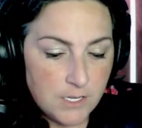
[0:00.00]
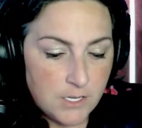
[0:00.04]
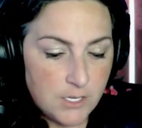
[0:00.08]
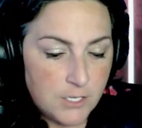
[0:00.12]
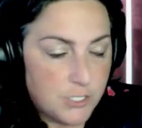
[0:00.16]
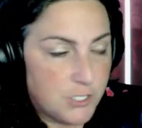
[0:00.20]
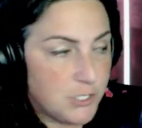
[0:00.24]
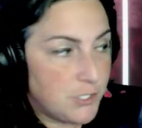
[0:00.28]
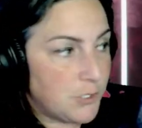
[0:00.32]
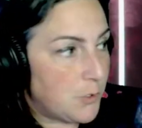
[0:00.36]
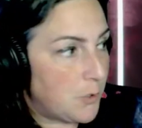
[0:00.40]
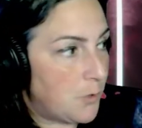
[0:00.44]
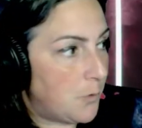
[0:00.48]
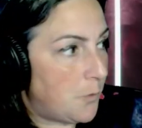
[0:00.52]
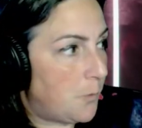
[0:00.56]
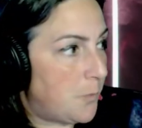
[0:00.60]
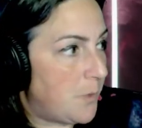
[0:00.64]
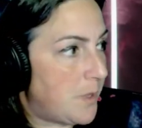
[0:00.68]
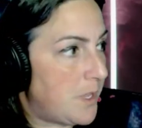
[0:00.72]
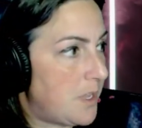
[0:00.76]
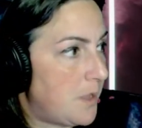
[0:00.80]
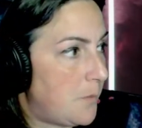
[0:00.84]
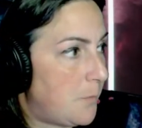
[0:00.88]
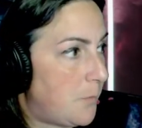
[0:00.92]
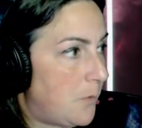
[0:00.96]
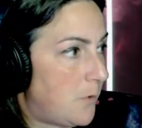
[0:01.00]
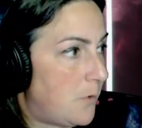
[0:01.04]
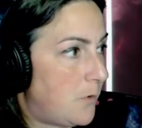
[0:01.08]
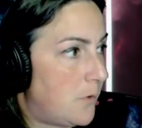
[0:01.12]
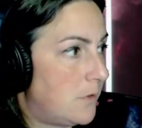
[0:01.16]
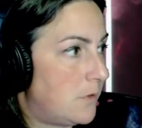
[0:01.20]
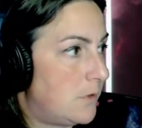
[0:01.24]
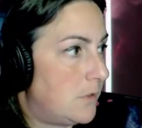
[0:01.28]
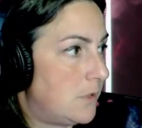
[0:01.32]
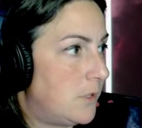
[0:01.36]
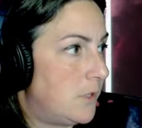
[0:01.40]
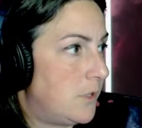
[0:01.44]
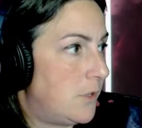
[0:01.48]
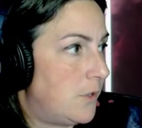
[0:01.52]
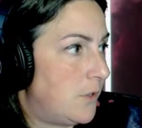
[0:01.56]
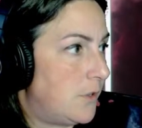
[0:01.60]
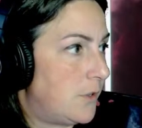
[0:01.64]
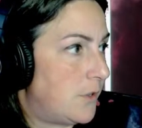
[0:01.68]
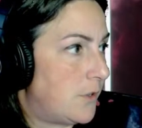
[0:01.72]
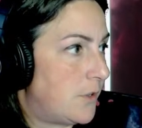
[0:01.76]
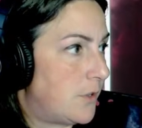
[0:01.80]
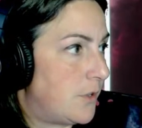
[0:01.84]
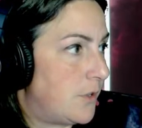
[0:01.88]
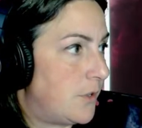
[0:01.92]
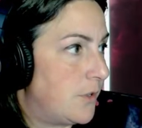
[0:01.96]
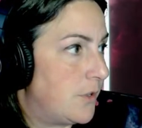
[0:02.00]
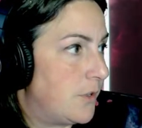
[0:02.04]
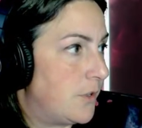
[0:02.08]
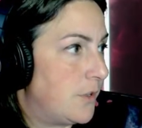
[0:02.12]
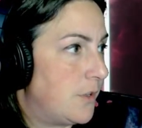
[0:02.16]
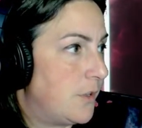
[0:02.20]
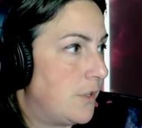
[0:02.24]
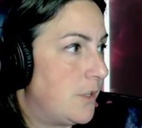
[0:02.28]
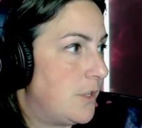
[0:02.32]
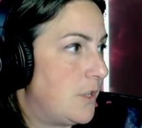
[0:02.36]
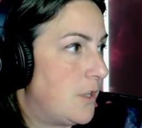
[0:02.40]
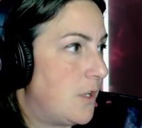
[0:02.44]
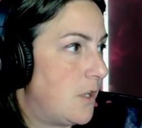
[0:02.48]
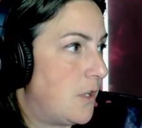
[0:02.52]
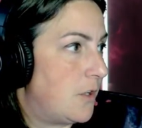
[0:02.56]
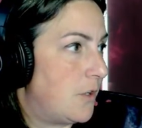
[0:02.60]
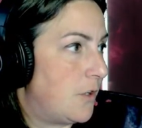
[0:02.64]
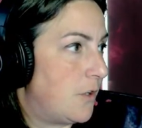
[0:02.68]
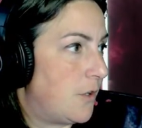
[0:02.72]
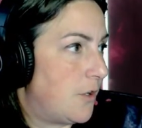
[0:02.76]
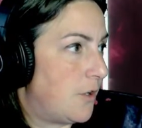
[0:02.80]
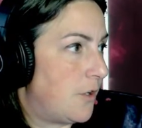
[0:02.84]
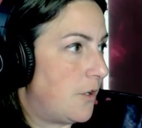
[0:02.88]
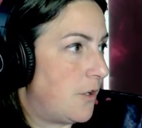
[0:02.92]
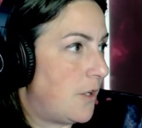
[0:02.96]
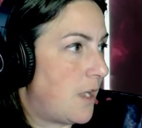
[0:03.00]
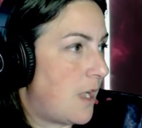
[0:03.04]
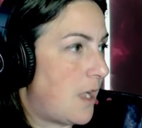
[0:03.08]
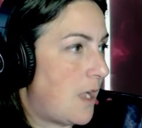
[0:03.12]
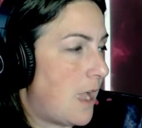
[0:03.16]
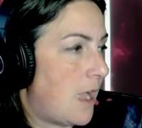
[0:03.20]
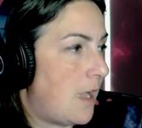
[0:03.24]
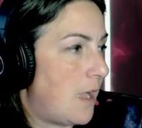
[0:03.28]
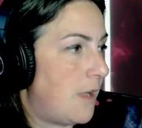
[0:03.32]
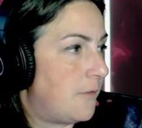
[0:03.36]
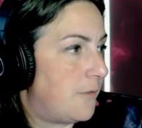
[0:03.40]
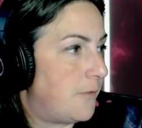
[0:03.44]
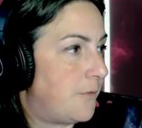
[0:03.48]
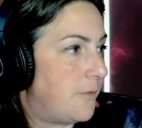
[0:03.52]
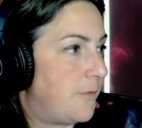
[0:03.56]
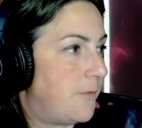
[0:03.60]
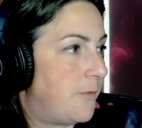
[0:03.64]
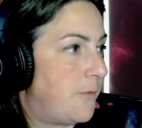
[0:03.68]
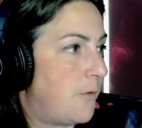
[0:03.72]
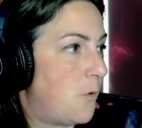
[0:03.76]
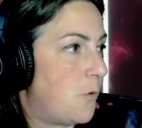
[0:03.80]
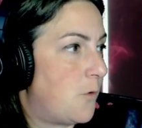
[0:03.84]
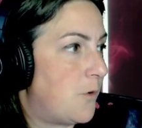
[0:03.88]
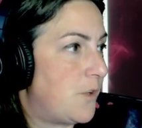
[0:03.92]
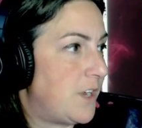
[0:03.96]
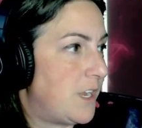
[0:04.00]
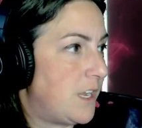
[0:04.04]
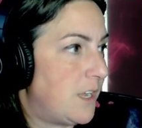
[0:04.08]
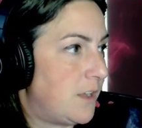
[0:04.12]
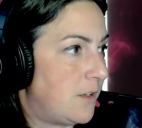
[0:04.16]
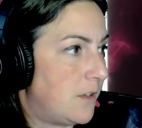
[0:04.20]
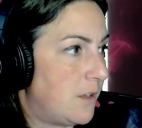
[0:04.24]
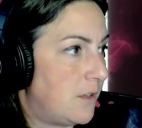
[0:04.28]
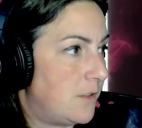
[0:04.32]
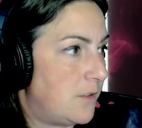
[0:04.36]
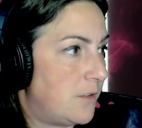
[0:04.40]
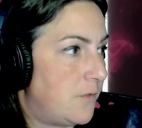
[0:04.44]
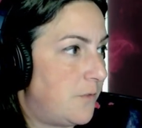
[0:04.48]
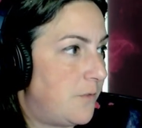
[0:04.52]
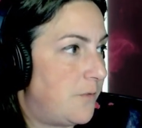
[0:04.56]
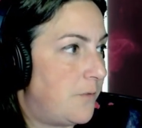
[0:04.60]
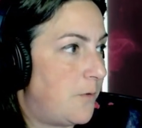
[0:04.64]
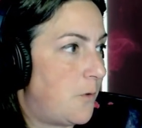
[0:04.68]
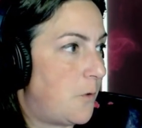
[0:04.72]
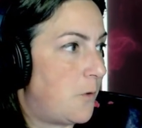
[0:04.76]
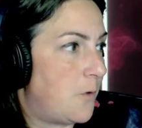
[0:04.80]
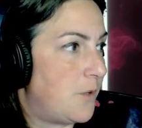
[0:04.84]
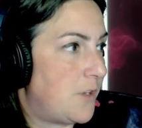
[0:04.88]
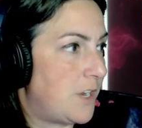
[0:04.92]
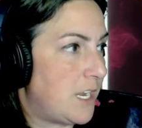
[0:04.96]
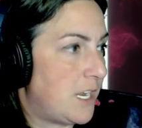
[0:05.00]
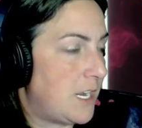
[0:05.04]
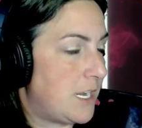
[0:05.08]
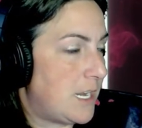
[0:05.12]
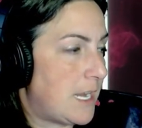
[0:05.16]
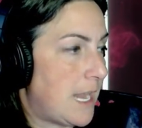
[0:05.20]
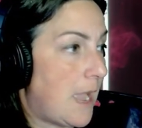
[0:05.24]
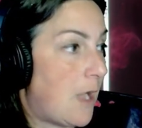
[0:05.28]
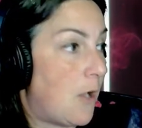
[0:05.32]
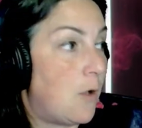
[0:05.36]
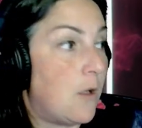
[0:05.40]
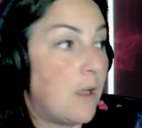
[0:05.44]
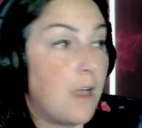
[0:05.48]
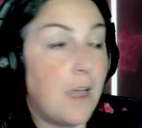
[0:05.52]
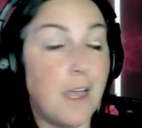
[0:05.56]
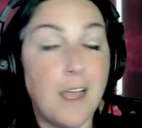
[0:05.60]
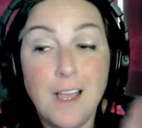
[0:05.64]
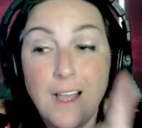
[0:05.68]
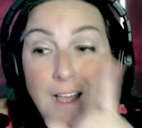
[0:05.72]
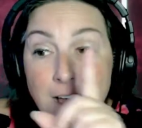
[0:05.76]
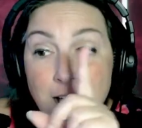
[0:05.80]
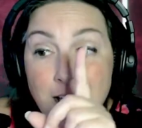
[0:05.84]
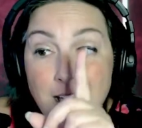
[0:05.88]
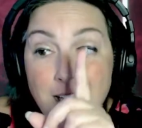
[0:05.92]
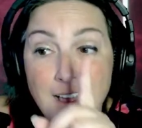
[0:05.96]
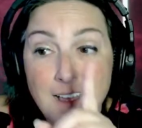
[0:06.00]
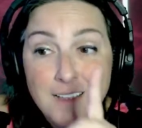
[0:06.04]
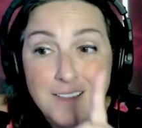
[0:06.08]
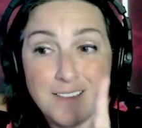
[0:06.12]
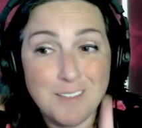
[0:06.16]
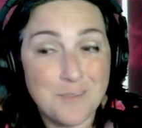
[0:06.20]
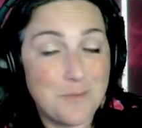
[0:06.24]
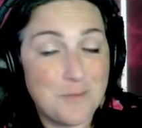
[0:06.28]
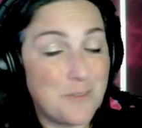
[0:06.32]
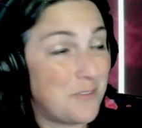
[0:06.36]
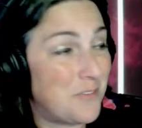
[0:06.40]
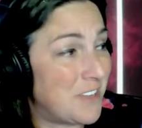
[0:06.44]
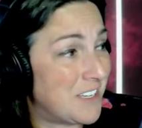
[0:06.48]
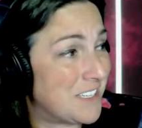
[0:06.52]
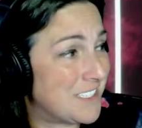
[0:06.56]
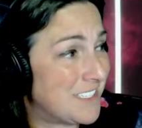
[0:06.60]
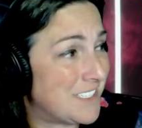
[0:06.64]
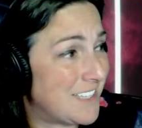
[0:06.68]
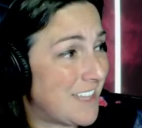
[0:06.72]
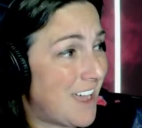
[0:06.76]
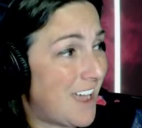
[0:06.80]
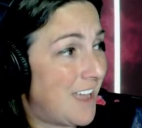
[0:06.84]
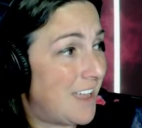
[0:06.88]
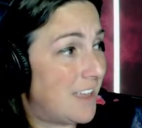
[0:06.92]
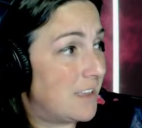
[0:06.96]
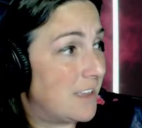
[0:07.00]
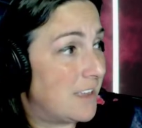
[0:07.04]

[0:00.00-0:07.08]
do people look younger at 40, 40 now? Let me fix that.